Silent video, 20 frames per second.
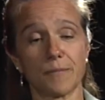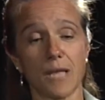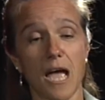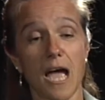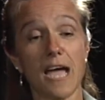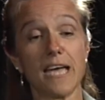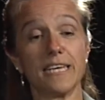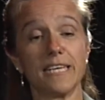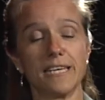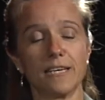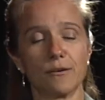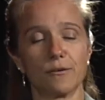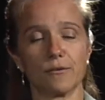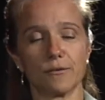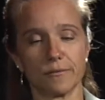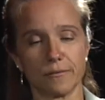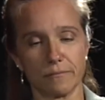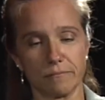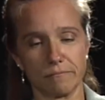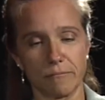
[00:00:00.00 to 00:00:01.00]
hiding
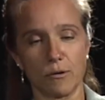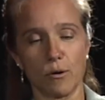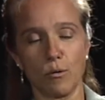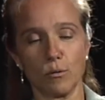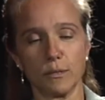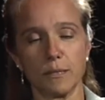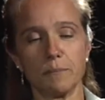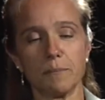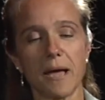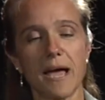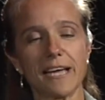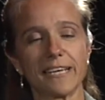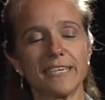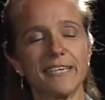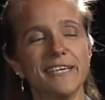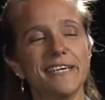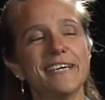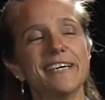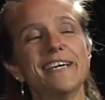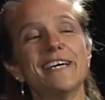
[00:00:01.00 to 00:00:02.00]
or holding back.
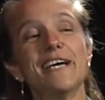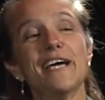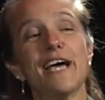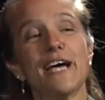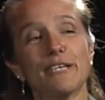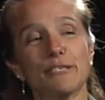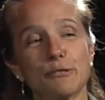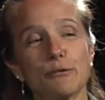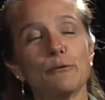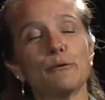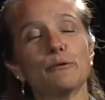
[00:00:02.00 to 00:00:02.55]
And so